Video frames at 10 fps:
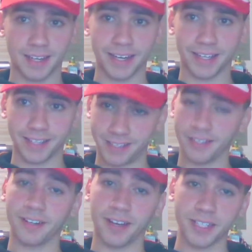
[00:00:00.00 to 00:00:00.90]
I
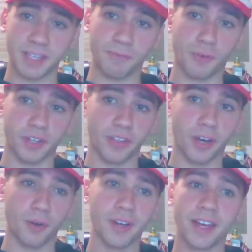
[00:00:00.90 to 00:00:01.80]
continued hunting for it
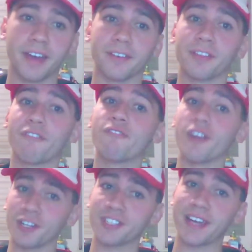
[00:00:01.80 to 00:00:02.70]
though, and on the
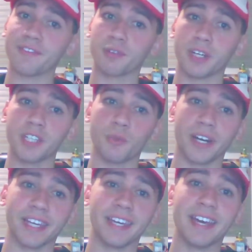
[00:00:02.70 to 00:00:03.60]
first day of
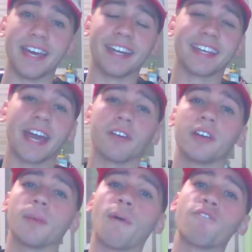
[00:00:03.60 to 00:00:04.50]
2020, in
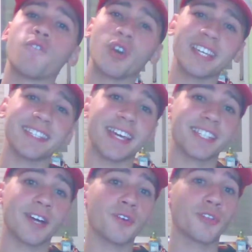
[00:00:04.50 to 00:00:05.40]
encounter number
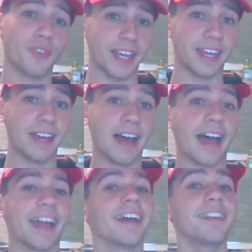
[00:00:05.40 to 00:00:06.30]
4603,
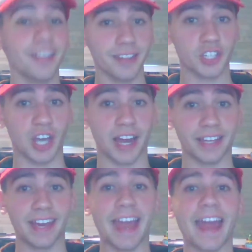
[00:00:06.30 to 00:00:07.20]
I got another
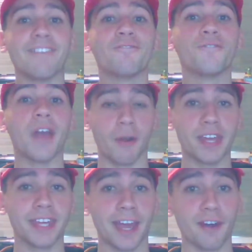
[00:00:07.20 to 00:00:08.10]
shiny and
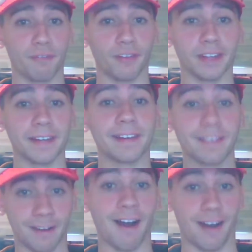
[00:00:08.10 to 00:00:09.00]
very carefully
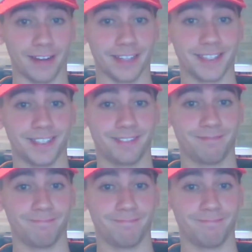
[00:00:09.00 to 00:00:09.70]
caught it.